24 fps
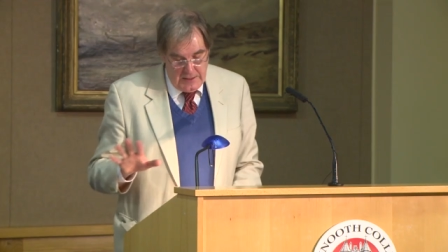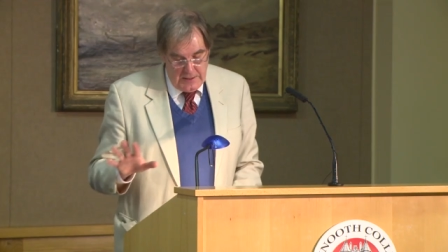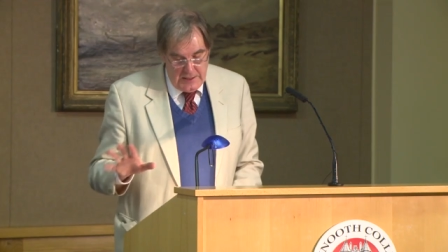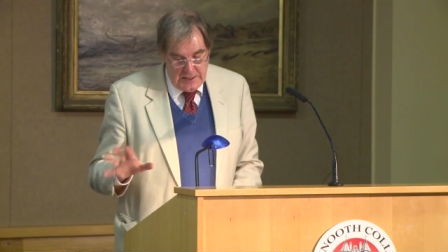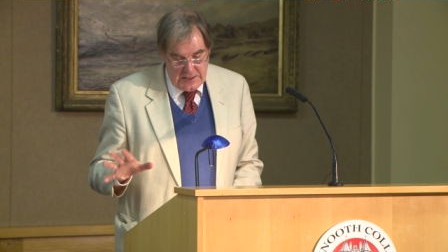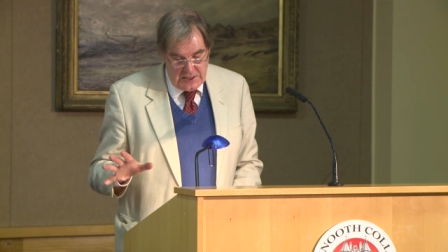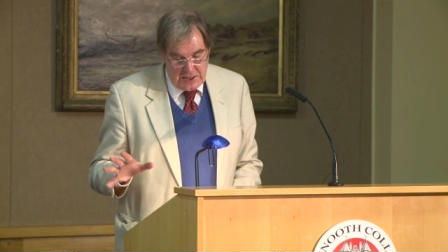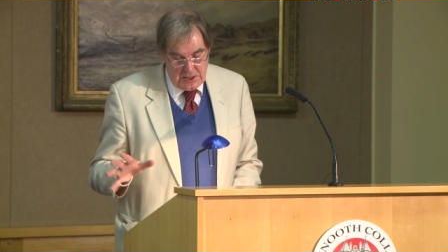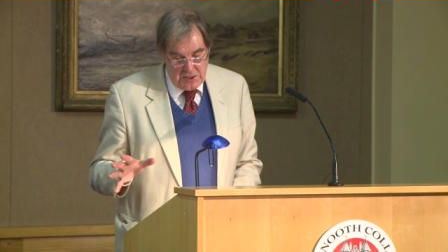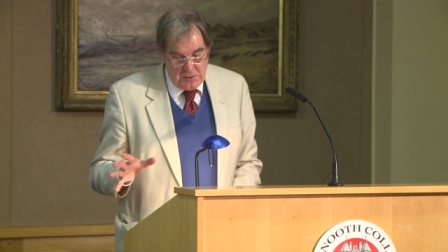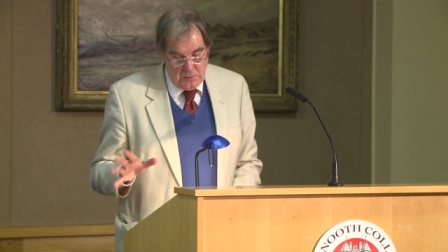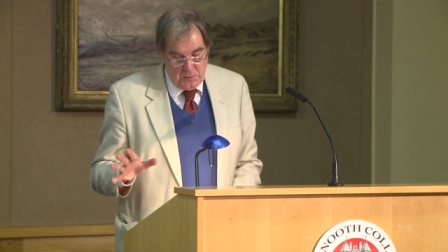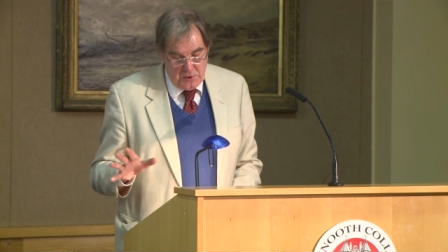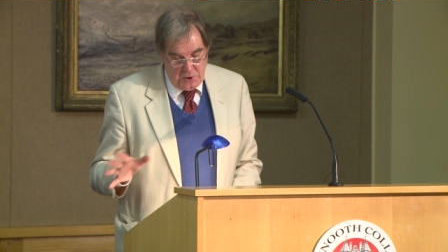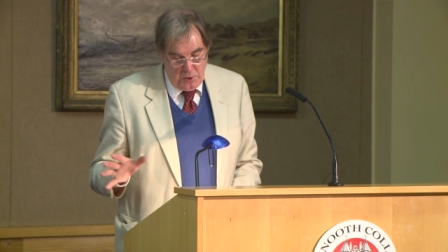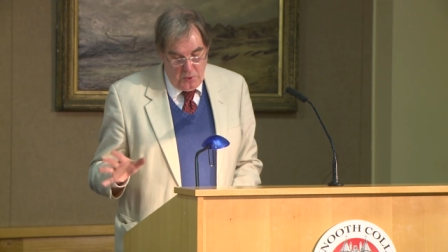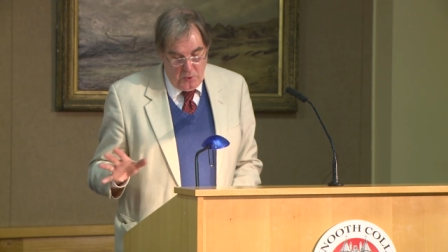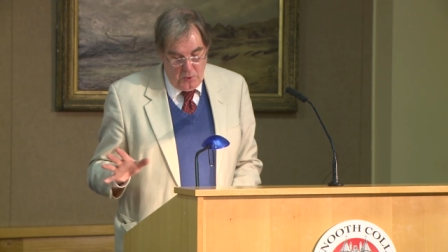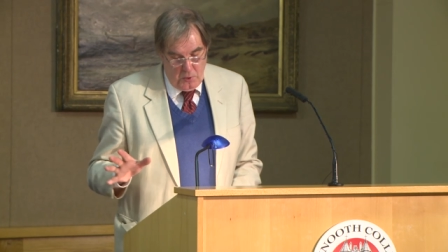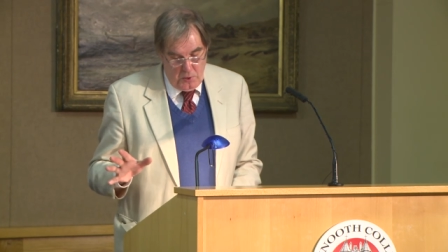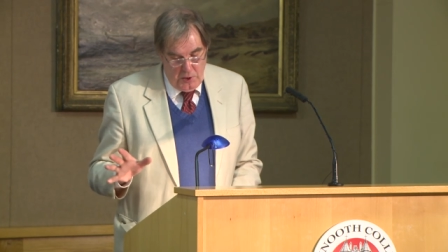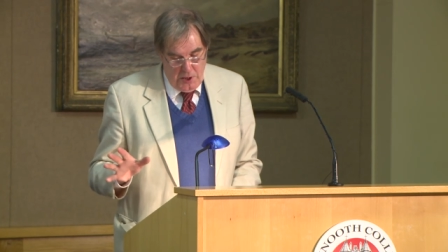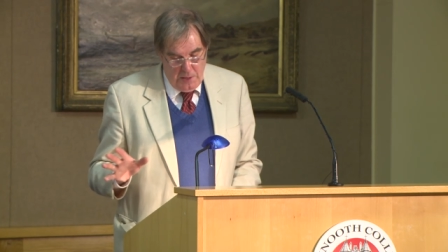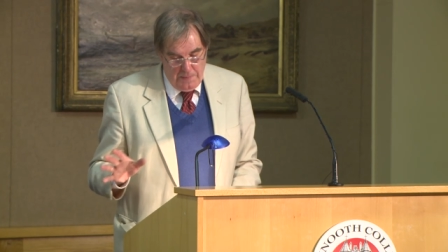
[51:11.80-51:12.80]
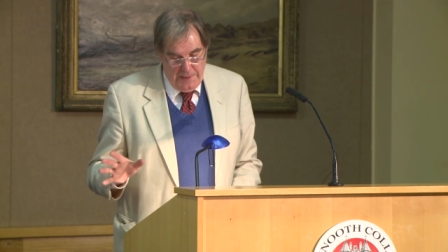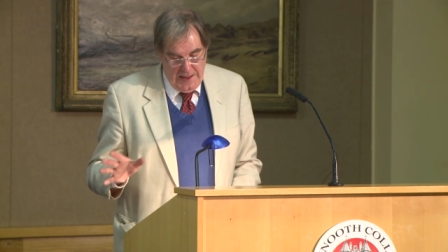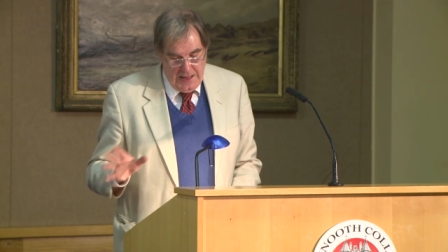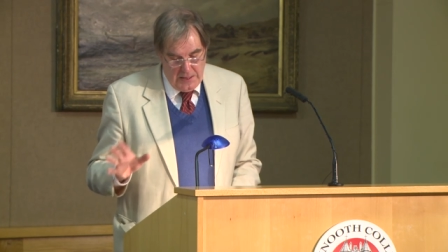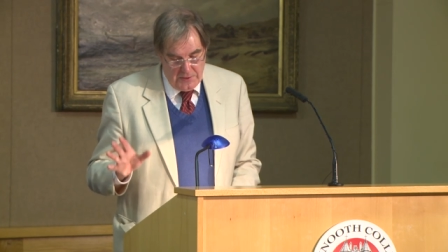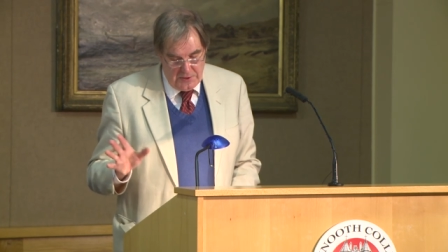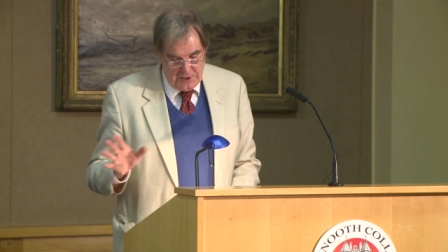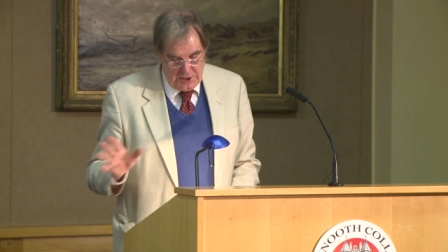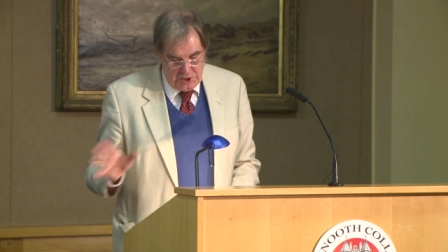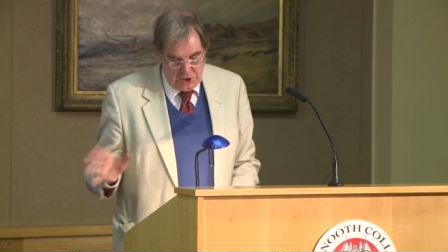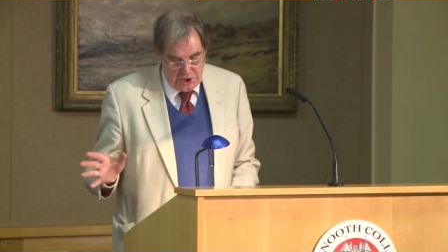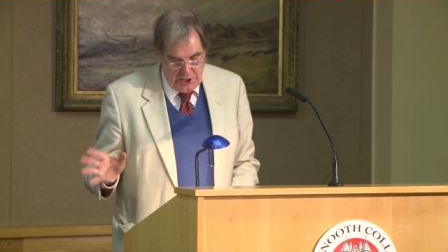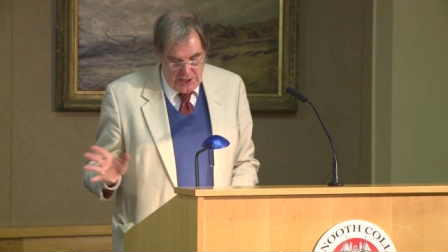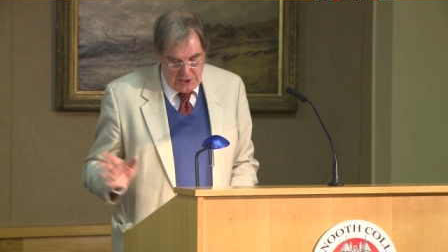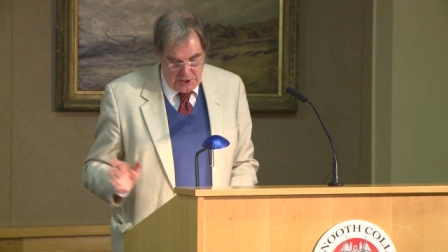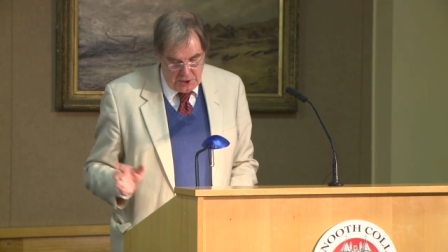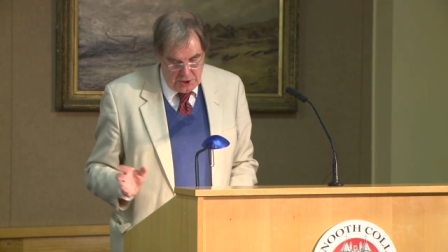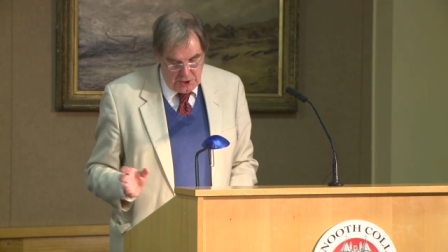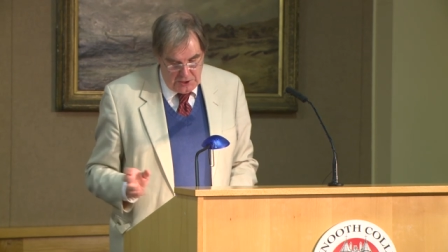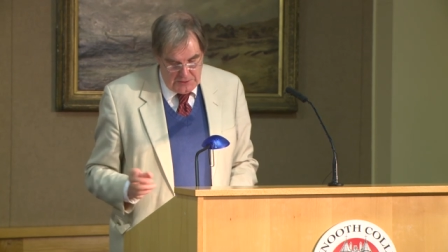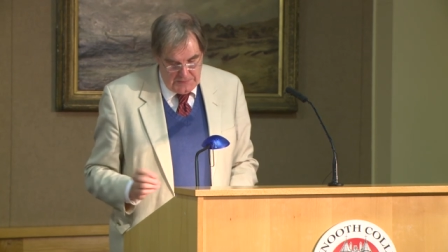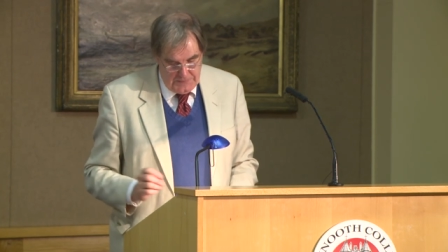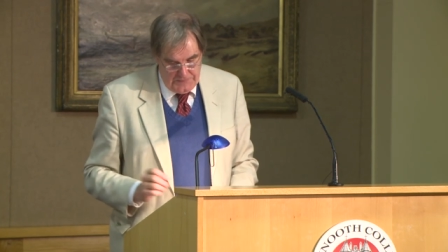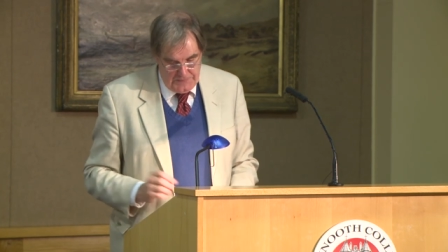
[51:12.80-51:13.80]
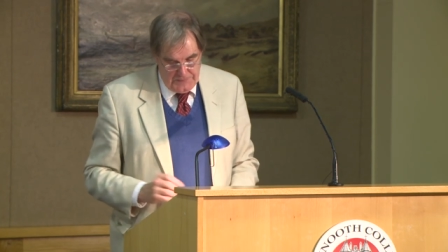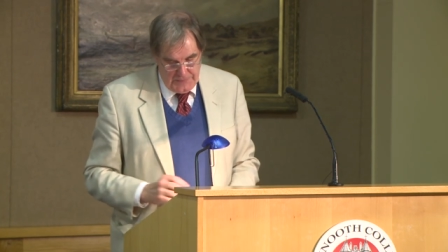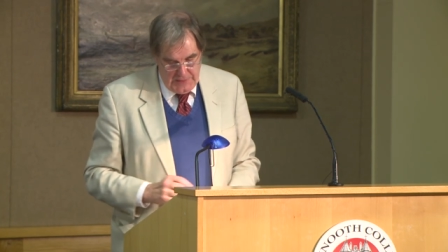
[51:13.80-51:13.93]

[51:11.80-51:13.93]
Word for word: This was all about to change.